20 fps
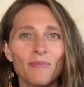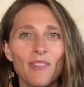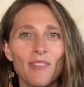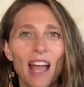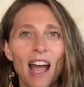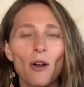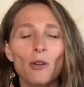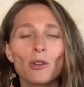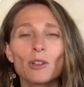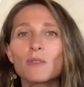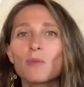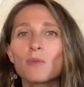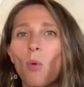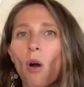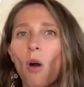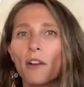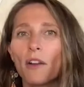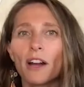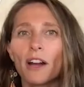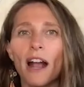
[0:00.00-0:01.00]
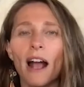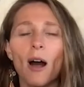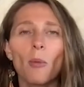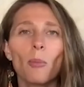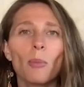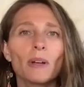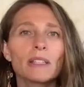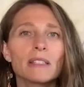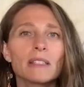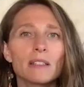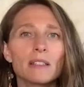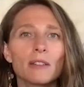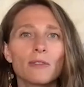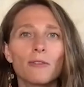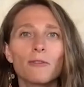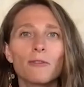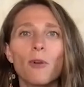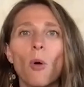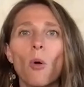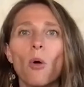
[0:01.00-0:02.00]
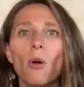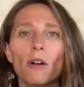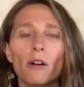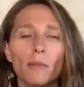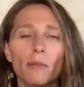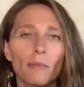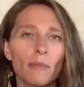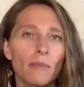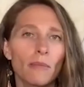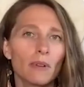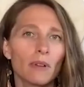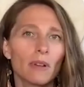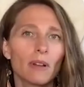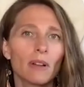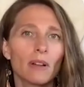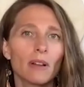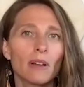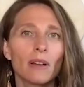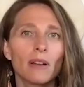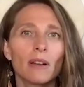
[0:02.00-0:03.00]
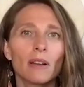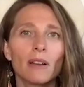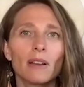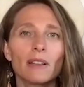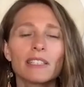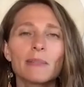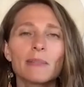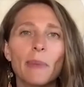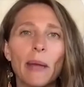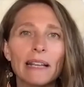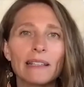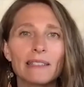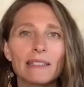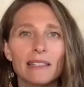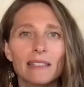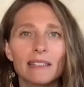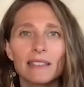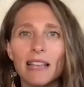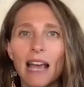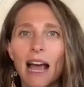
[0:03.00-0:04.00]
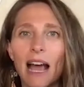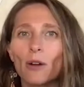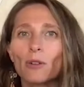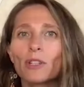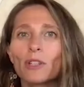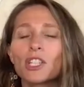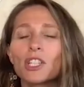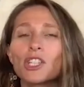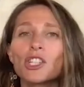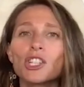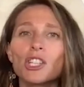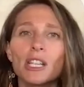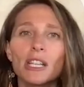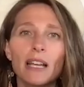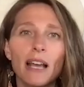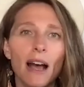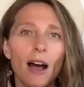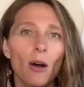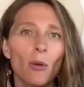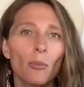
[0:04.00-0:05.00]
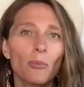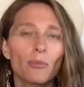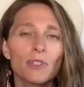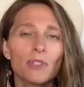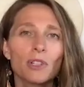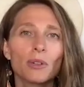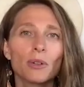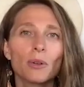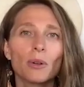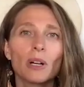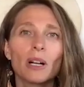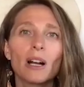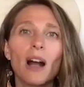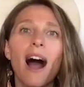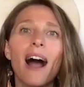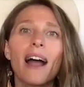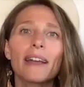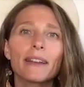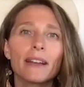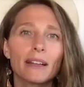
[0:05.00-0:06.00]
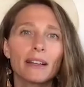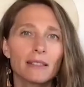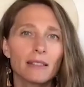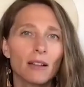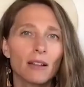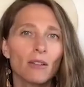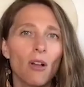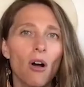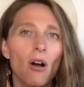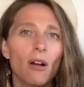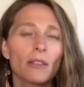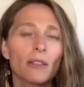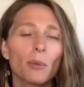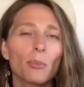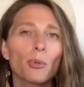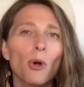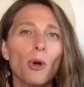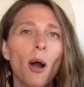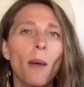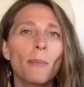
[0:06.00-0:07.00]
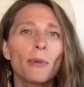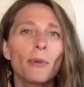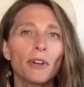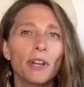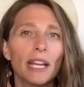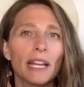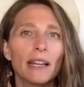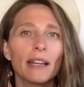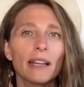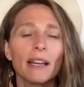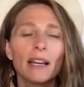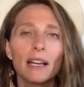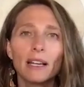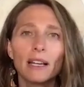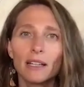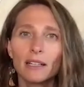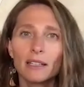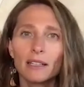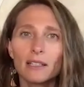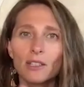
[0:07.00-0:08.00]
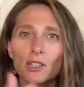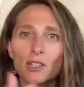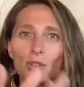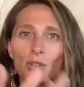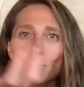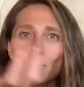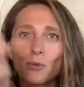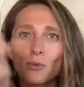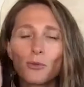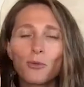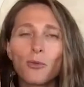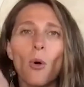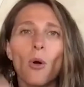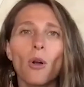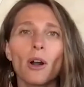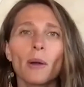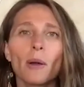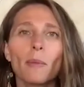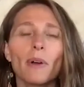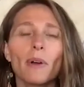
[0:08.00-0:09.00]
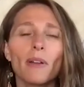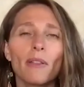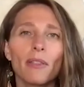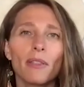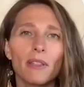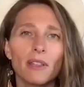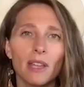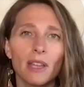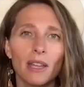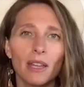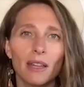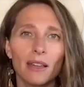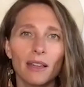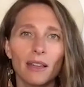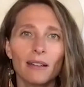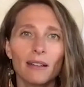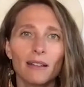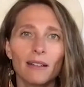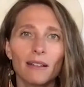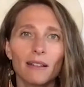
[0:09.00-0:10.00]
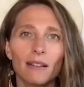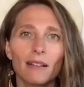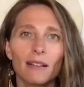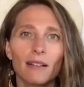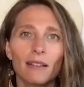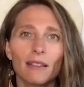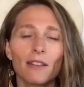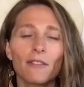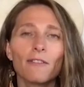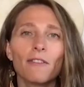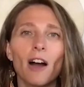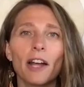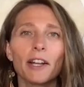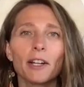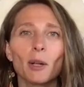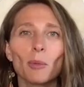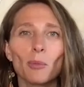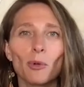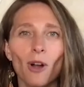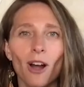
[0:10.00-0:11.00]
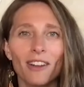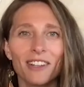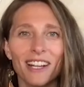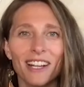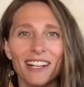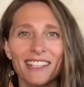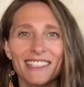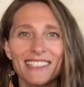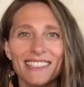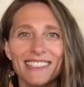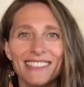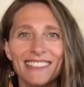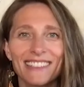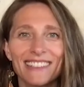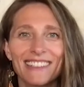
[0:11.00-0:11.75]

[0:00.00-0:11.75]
How does water help us to form spaces? How does she help to guide us along the property to form the final product,